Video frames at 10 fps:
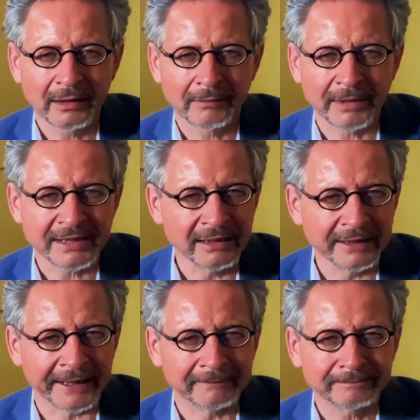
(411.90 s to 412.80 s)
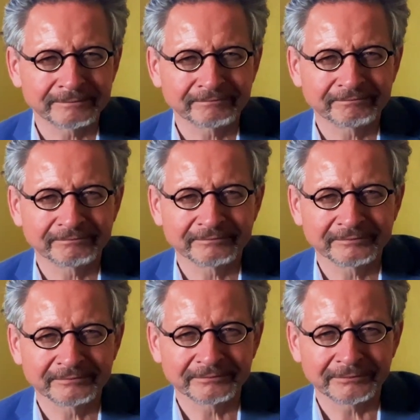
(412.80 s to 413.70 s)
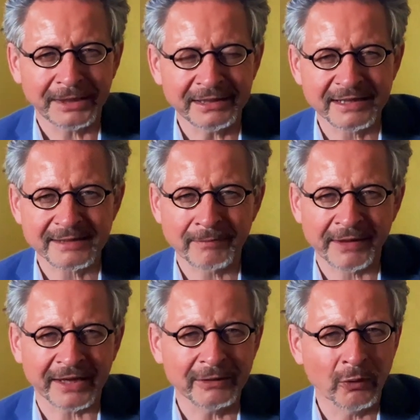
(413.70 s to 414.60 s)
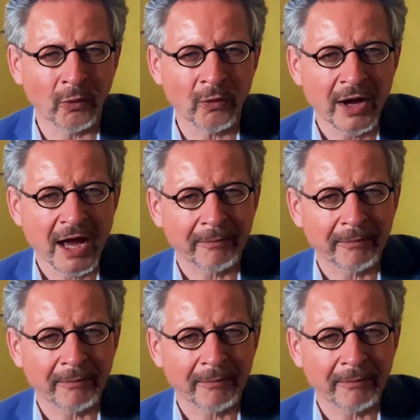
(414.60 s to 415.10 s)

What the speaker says: Matilda, Peter's mother-in-law,